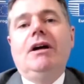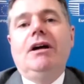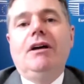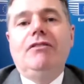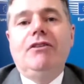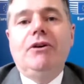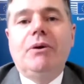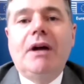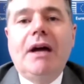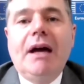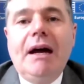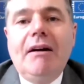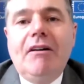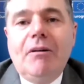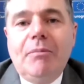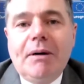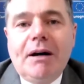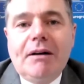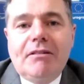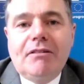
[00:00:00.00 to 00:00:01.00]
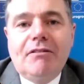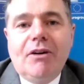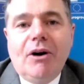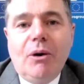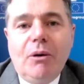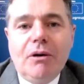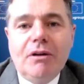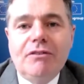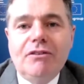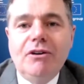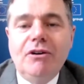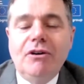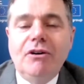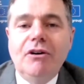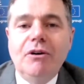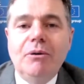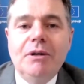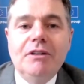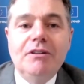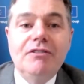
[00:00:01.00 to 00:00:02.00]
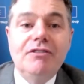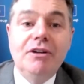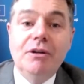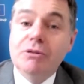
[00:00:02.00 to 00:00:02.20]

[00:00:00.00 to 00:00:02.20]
if you care about the role of the euro in the